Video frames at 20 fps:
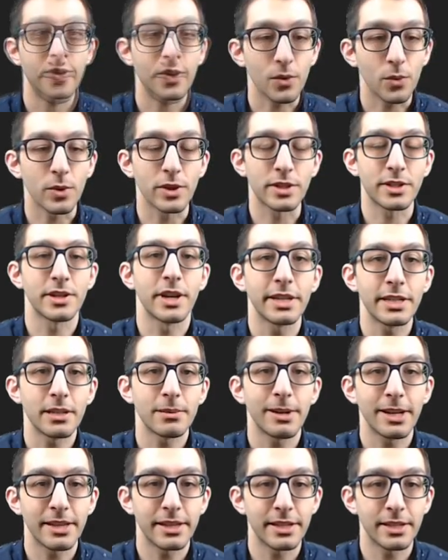What's nice
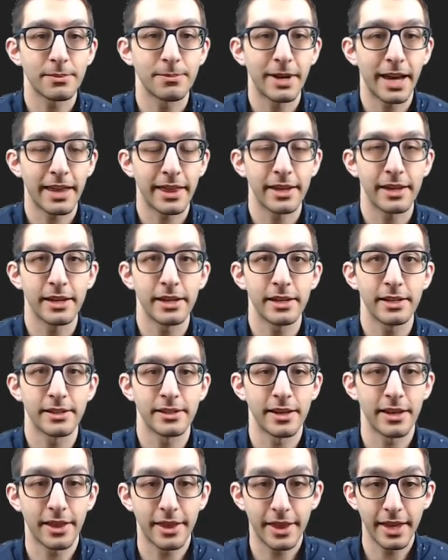about this method is
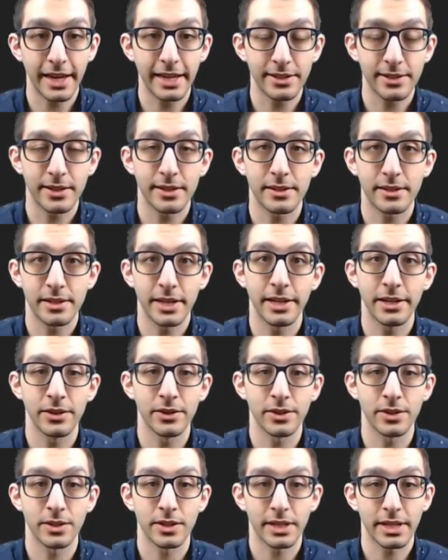that thanks to
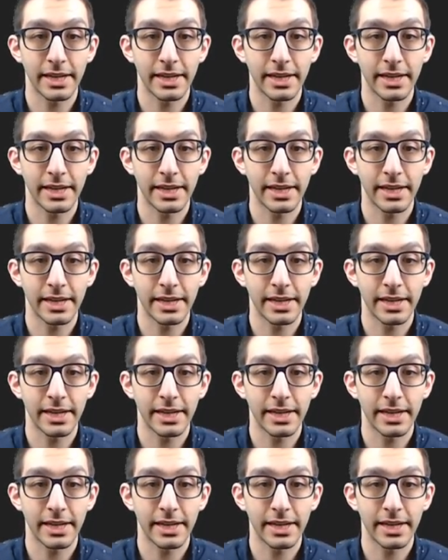signals,